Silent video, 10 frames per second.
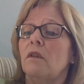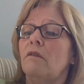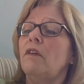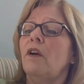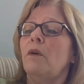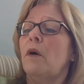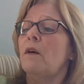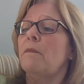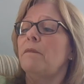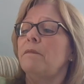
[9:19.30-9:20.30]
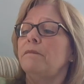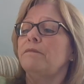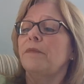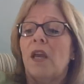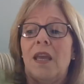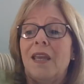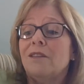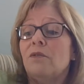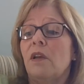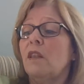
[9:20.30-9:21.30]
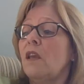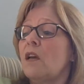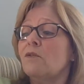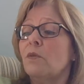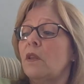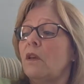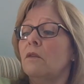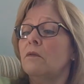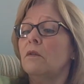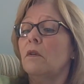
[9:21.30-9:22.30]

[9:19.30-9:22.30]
Very well. I can't do anything else with you.